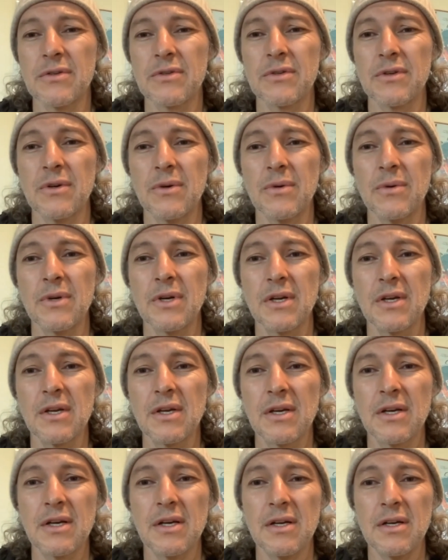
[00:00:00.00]
So
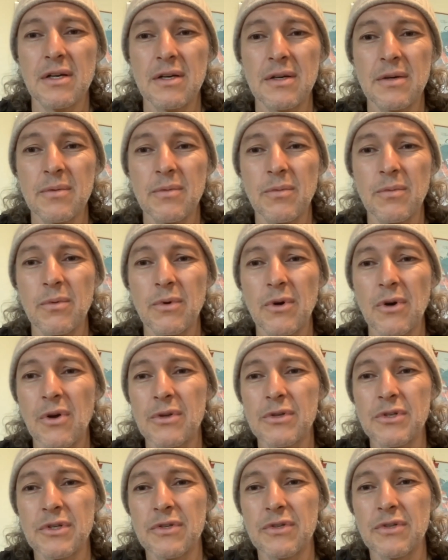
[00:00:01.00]
we're
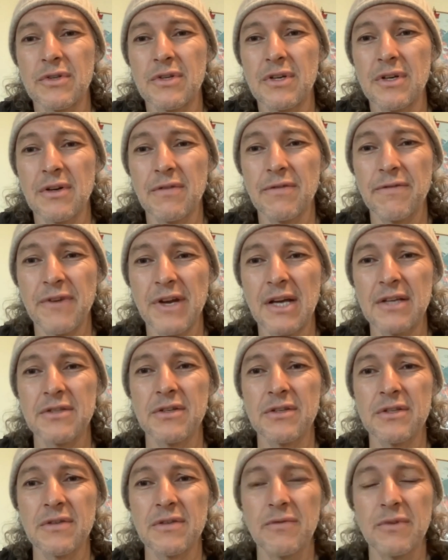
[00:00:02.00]
all just
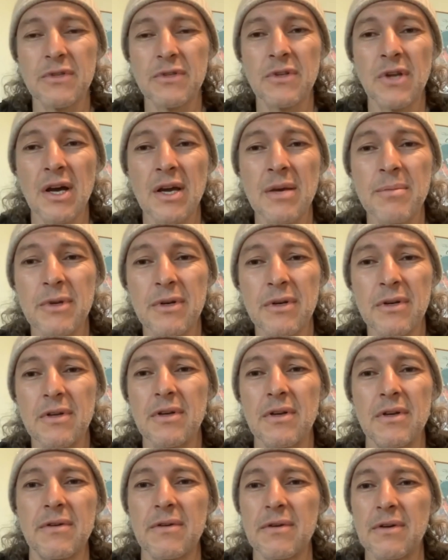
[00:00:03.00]
facets of this diamond,
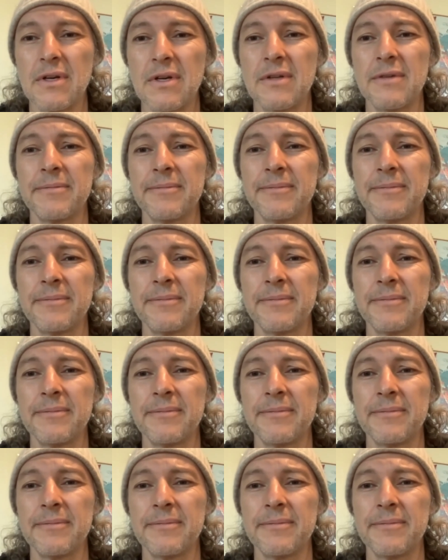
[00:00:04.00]
right?